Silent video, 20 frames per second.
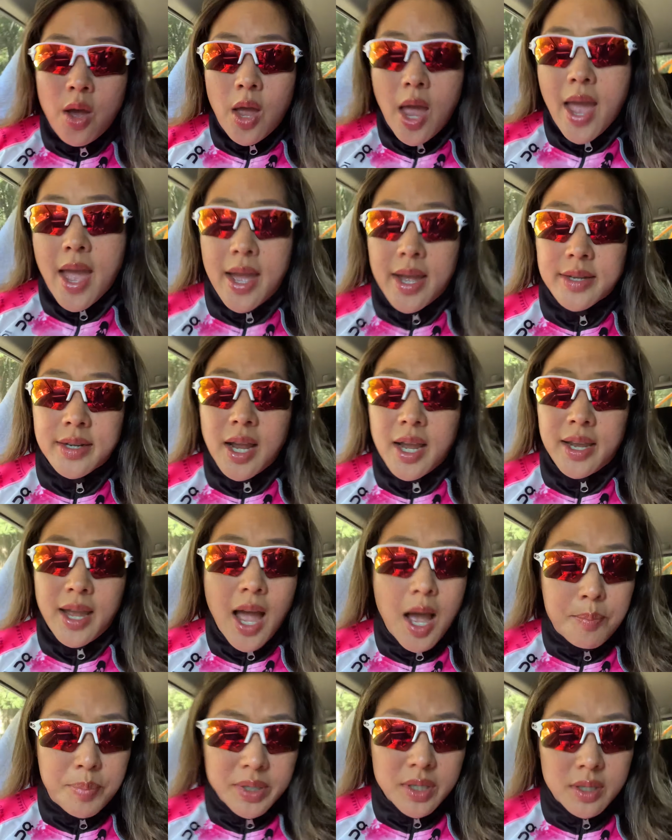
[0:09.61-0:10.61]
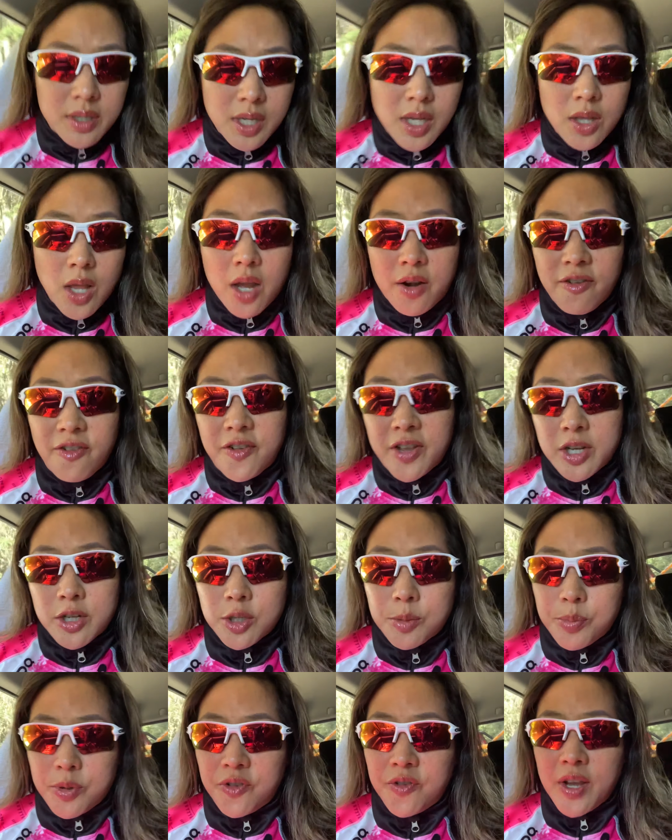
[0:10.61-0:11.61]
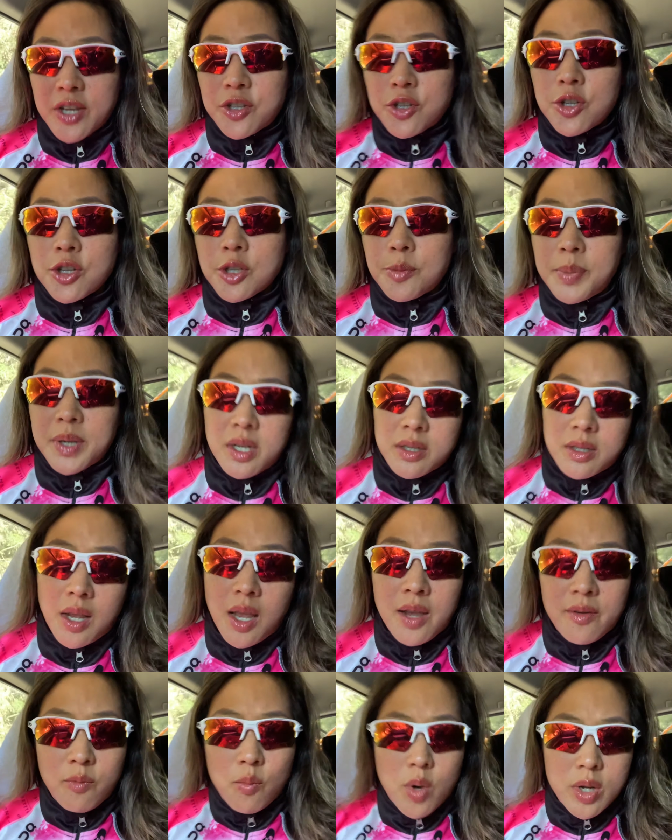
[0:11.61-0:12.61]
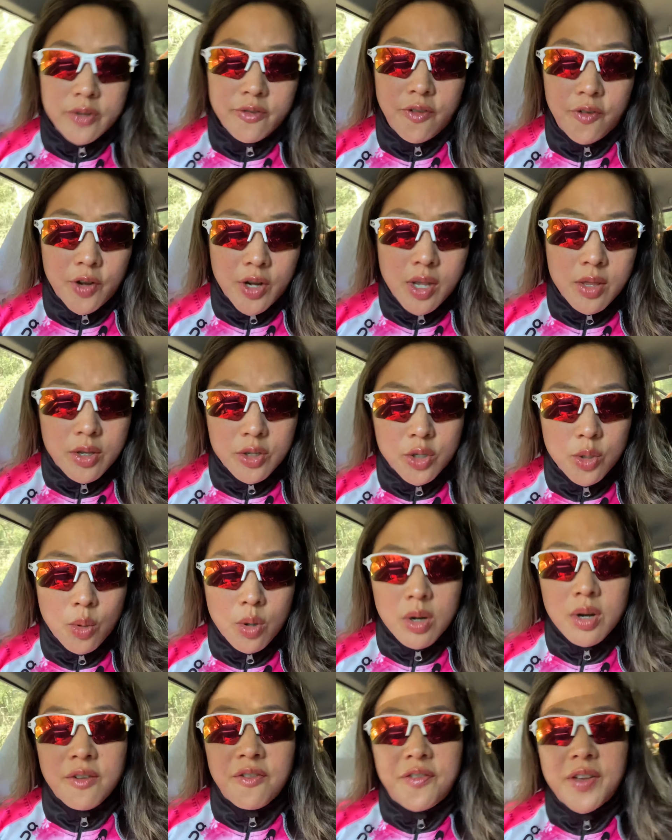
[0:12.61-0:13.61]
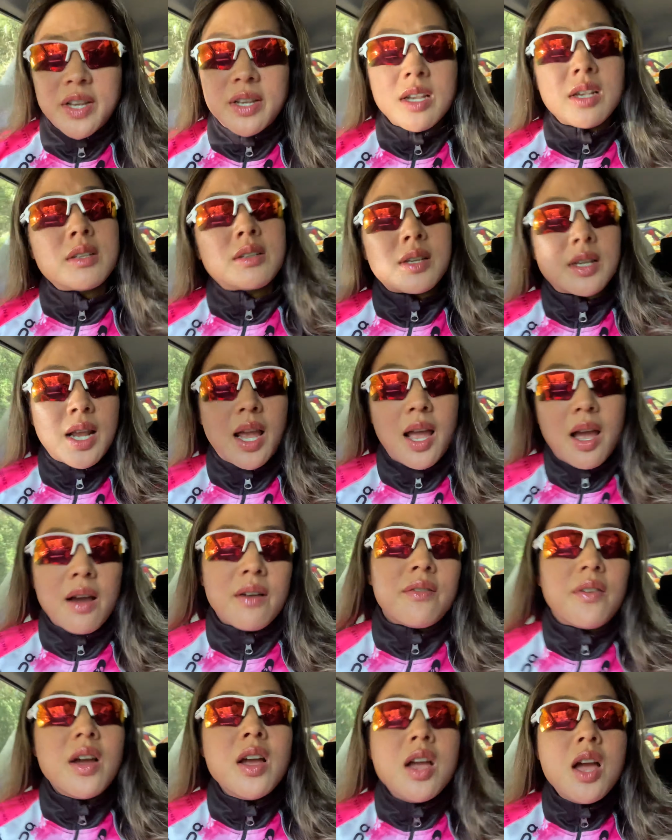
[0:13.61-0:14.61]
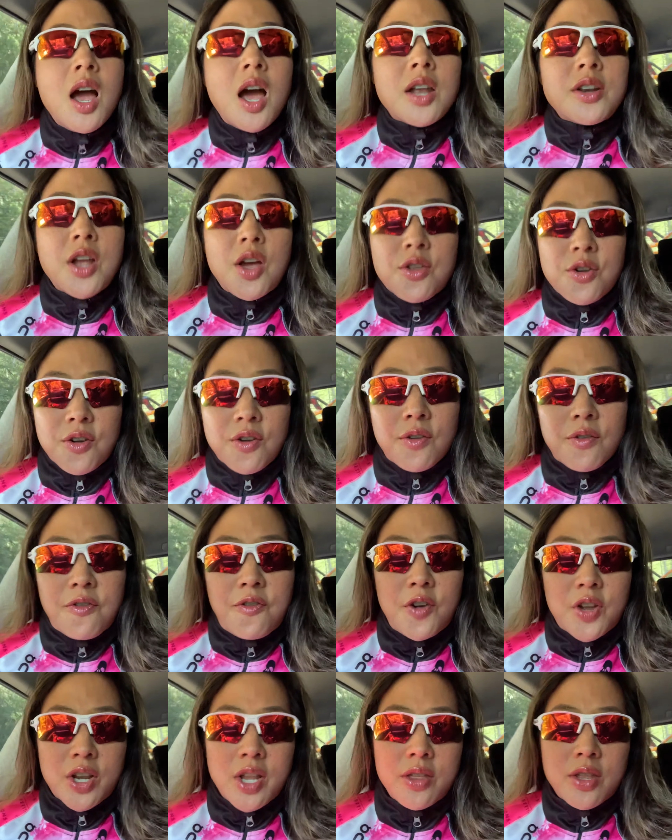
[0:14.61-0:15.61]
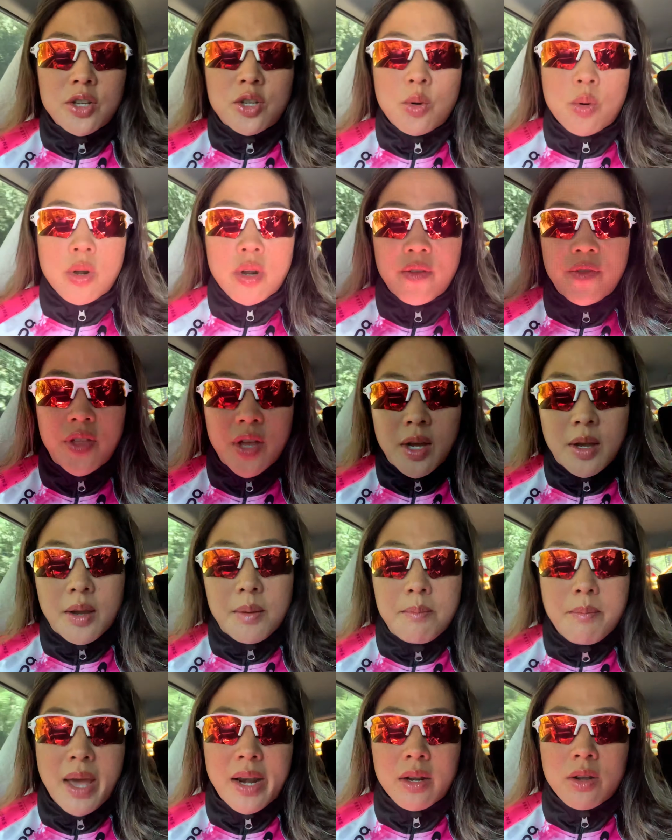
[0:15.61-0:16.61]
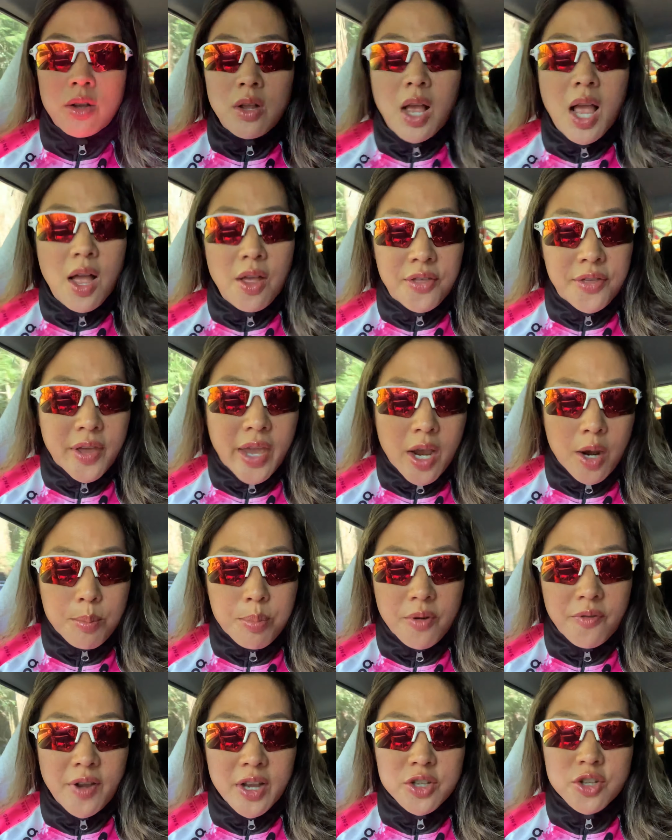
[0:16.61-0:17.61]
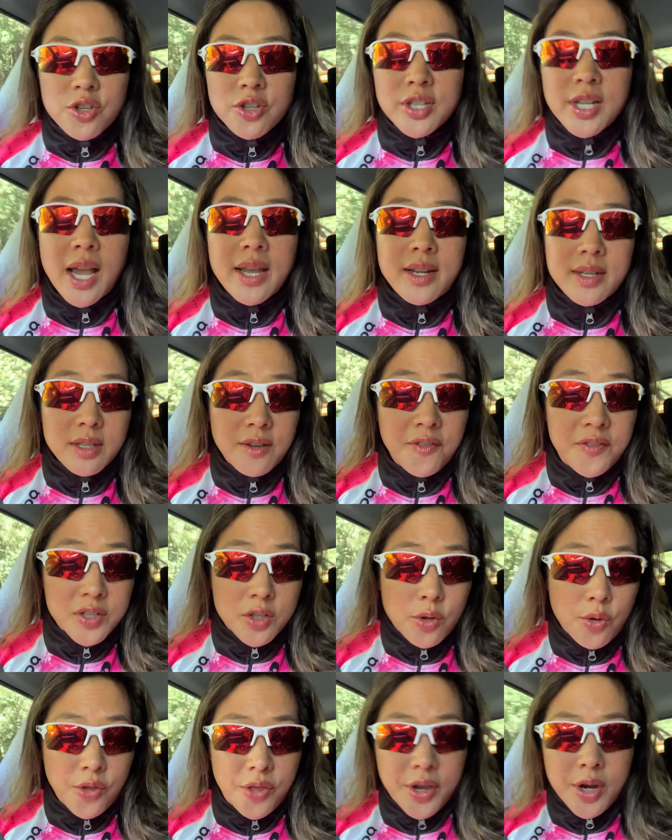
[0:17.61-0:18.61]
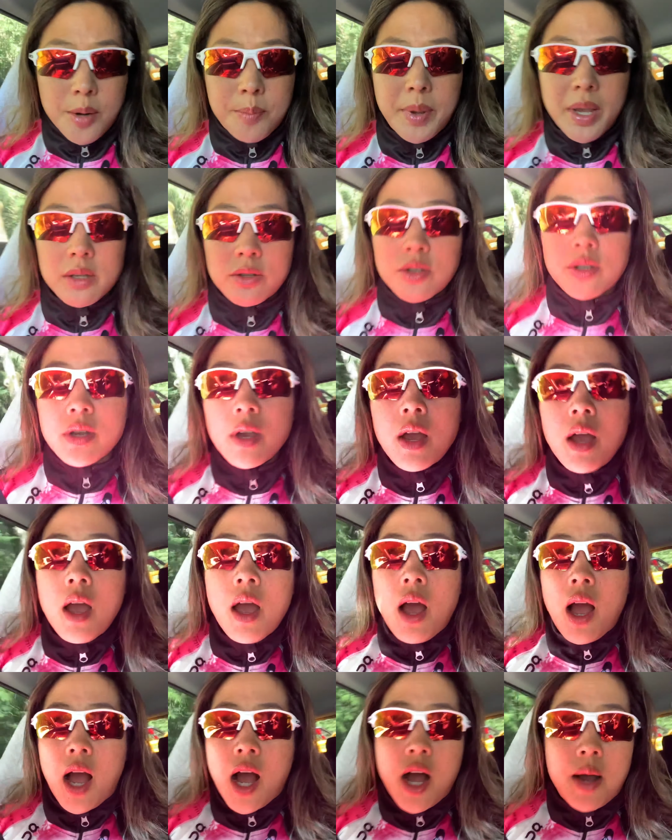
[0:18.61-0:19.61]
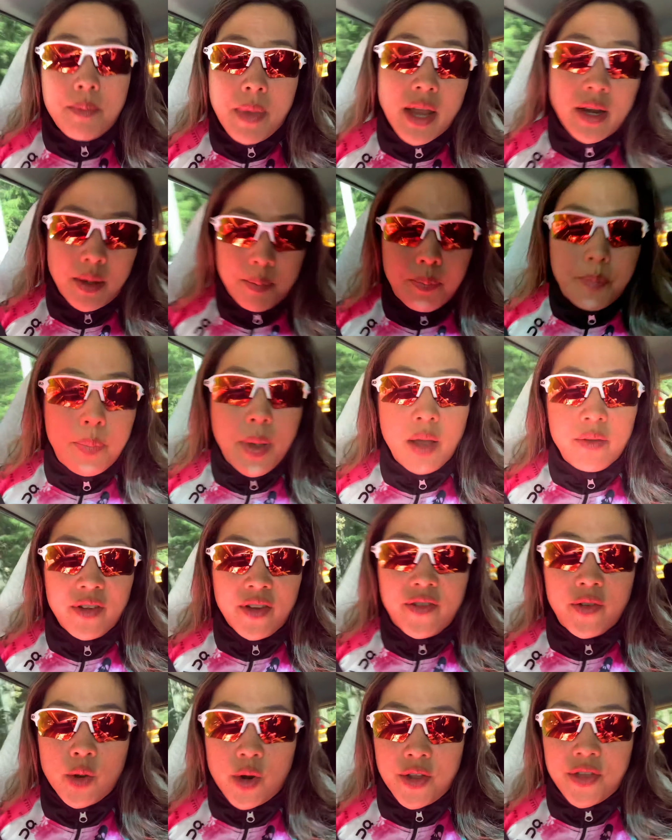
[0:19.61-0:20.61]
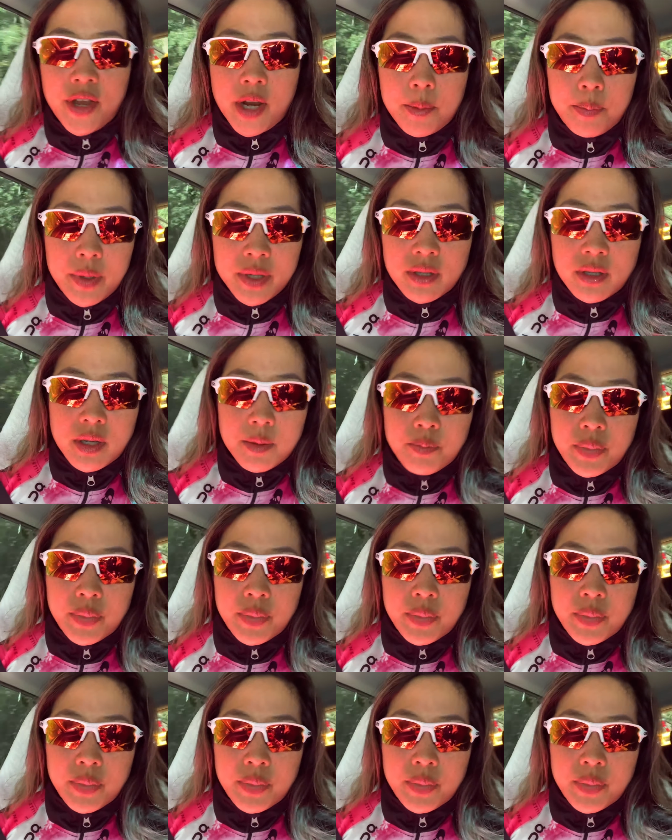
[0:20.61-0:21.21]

And I happen to see a lot of fitness professionals because I have one foot in the door of fitness and I have another foot in the door of the medical healthcare professional side as a physical therapist and a pelvic floor therapist in